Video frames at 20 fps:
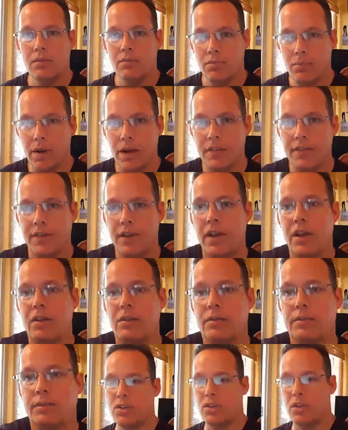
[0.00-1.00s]
Bye for now.
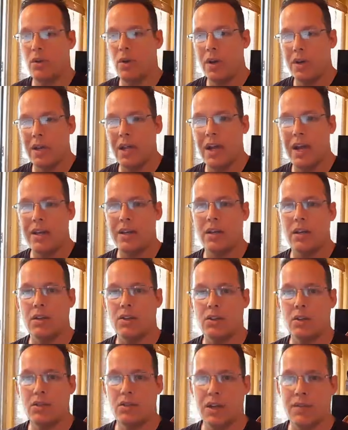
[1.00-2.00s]
See you online, and I'll
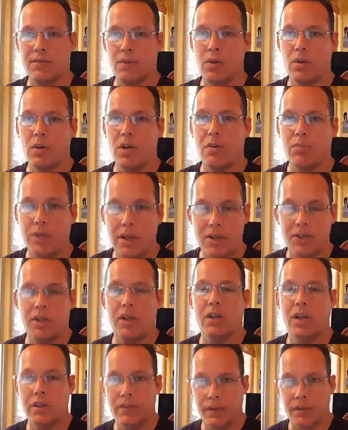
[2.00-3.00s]
see you this afternoon. God bless
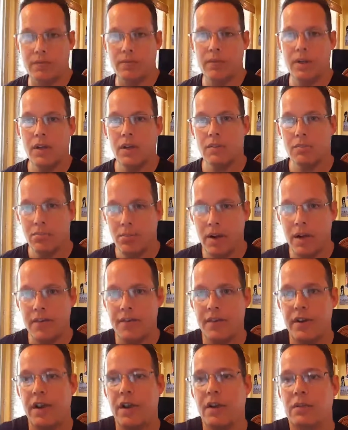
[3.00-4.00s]
you. Love you. Bye
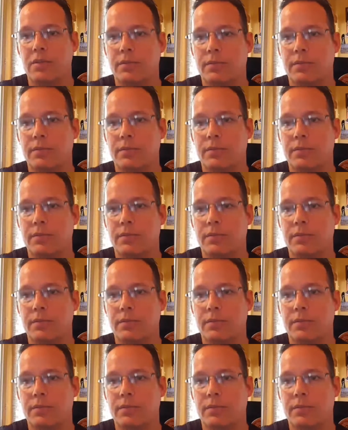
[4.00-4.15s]
for now.